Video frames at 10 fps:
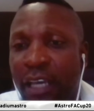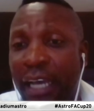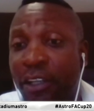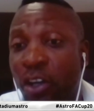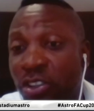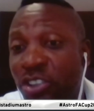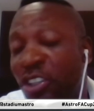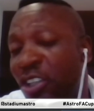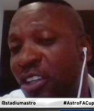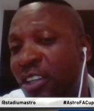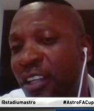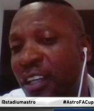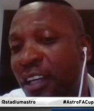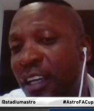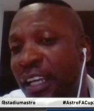And also
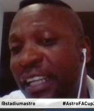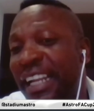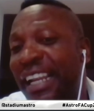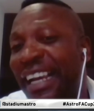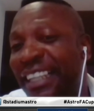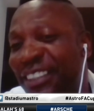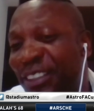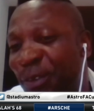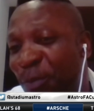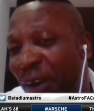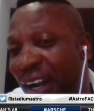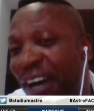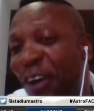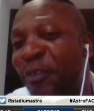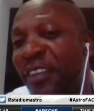in the last
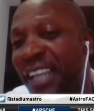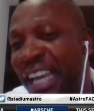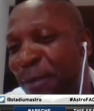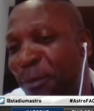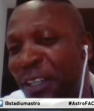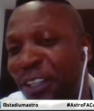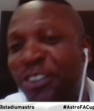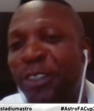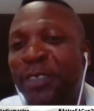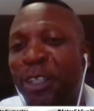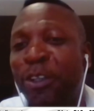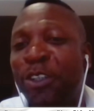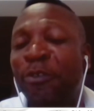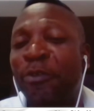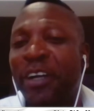part of the game, because sometimes
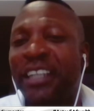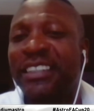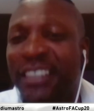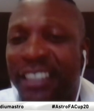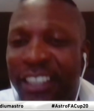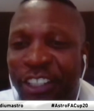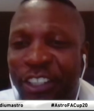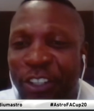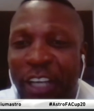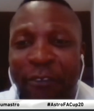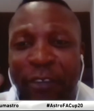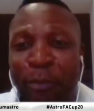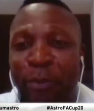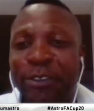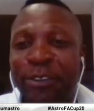when you're fresh, you have
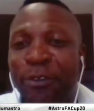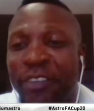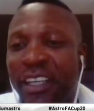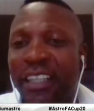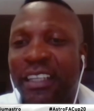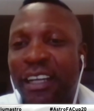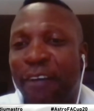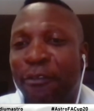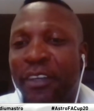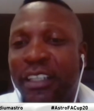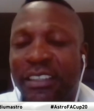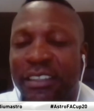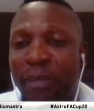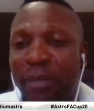the brain to think and finish.